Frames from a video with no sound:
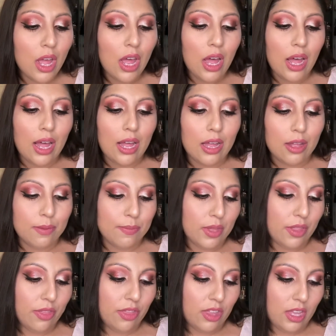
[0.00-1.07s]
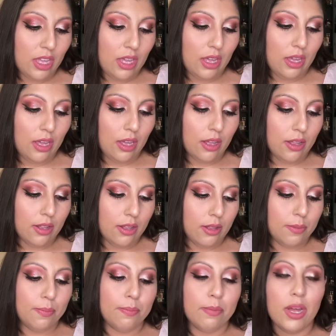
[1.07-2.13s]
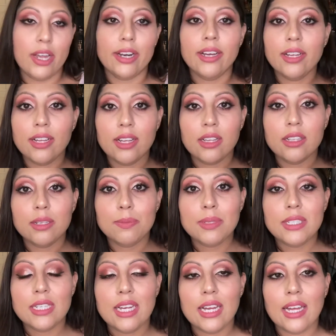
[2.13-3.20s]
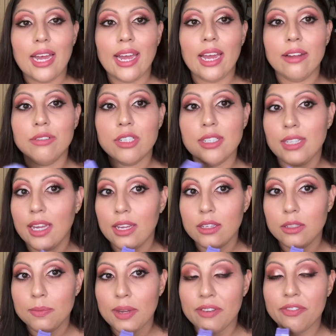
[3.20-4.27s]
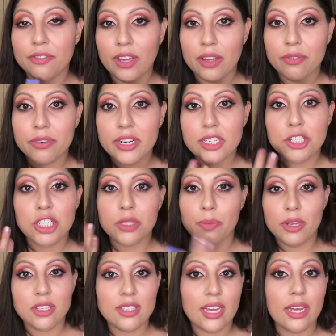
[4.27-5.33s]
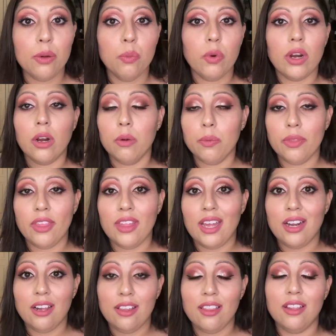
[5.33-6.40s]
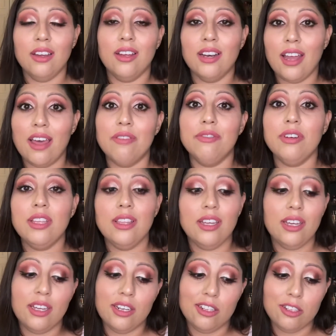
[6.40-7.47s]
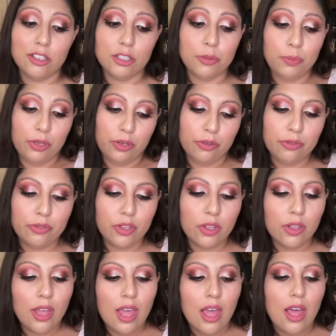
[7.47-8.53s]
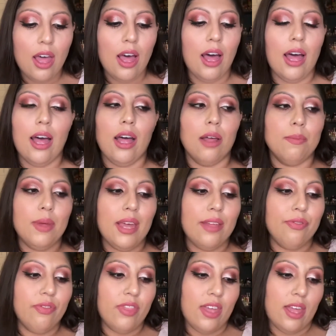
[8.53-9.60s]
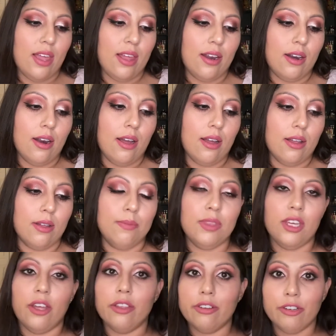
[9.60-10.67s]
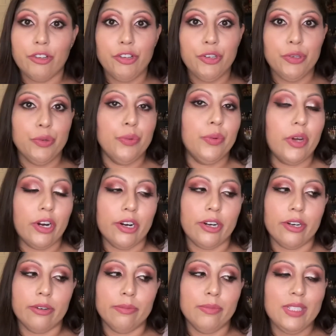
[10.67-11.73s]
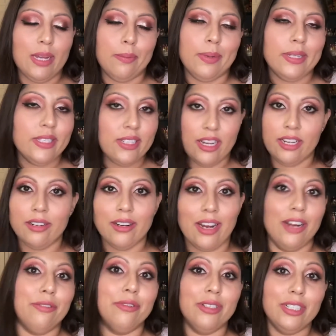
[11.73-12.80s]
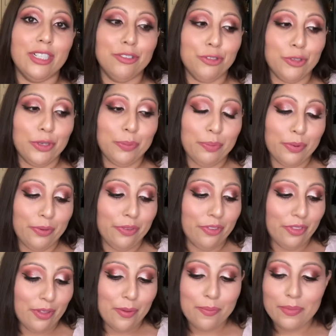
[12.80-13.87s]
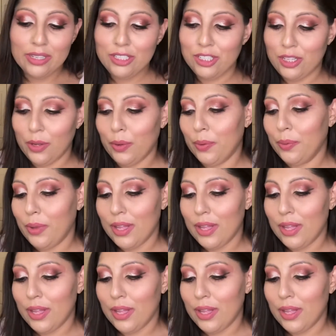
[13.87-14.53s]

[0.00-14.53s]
The Monica lipstick, I have to say, is my favorite just because I can wear it with anything and everything and it looks beautiful. And then the other two are side by side. I really enjoy both of them. So